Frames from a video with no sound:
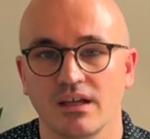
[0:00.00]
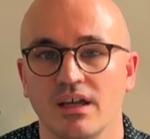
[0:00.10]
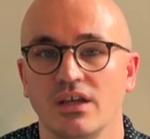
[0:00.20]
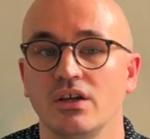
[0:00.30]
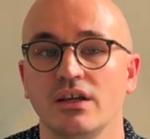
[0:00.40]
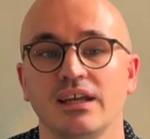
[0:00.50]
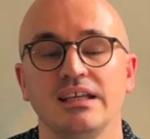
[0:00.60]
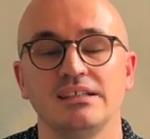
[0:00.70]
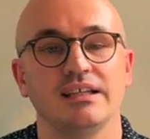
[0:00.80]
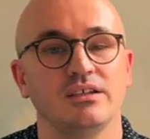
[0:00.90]
You can
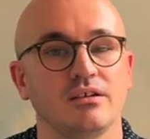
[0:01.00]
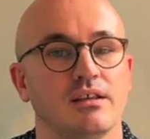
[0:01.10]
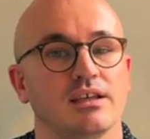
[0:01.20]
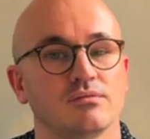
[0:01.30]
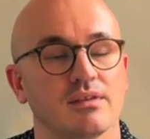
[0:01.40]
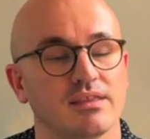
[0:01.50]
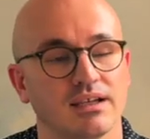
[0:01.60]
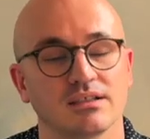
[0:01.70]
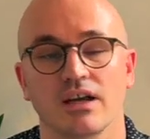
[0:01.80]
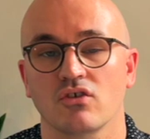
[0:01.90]
easily do this with things
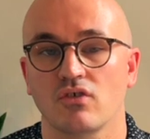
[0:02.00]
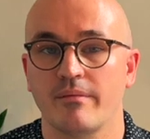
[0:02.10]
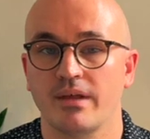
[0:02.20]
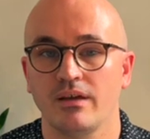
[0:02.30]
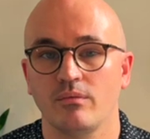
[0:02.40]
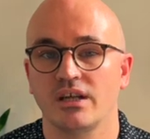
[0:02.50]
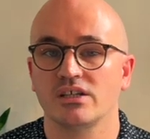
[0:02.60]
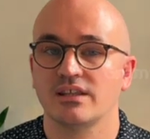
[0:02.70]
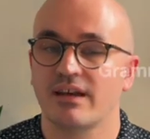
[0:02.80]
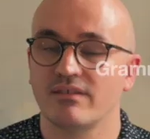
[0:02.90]
like Grammarly, which
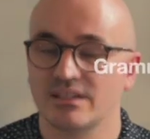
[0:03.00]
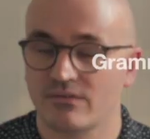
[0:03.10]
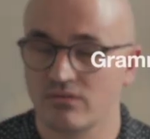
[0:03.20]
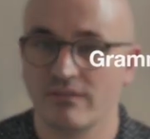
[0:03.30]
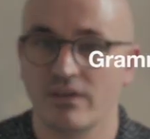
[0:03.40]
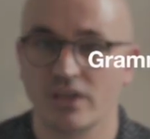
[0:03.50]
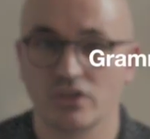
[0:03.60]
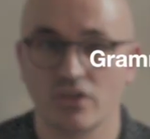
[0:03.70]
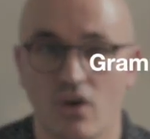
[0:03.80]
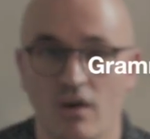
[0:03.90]
there is a free version
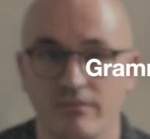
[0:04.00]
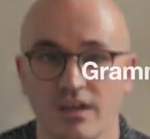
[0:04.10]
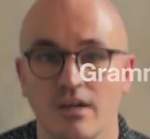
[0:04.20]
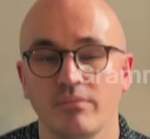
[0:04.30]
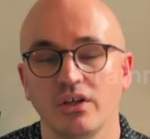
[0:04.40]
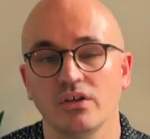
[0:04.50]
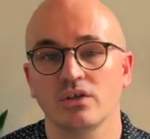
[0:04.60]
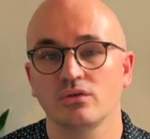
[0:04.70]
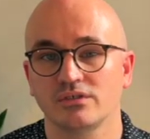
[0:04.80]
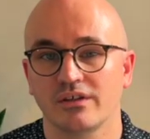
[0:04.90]
of, but you could
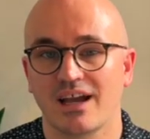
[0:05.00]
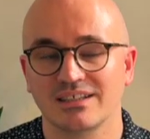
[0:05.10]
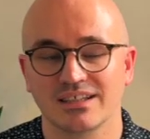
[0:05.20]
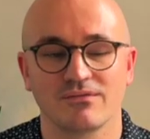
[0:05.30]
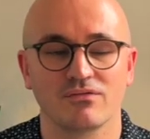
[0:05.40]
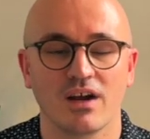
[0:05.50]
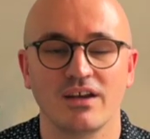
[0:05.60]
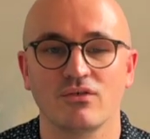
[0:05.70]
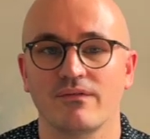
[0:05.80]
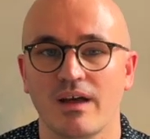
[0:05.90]
also ask a friend or
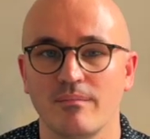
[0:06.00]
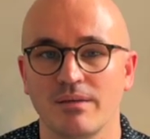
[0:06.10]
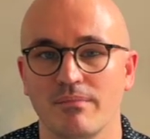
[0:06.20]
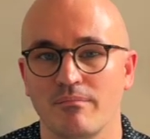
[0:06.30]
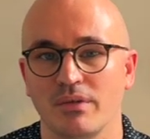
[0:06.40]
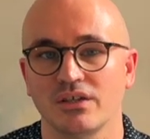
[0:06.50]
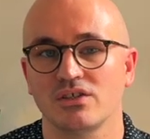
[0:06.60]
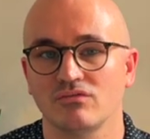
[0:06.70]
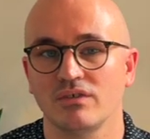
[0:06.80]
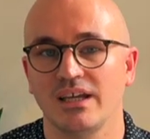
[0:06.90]
a family member to
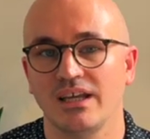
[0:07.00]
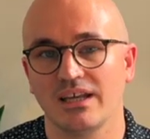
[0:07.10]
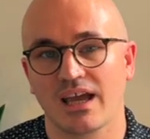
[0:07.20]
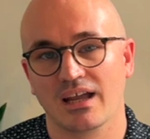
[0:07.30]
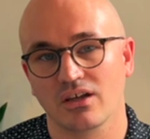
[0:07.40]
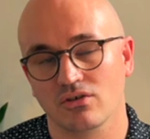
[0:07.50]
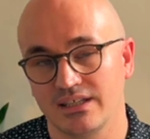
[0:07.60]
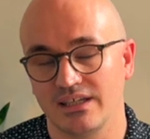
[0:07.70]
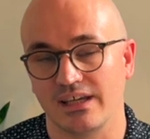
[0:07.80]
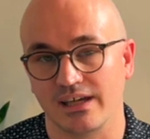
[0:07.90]
read and
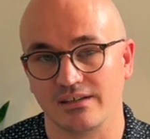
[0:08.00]
critique it.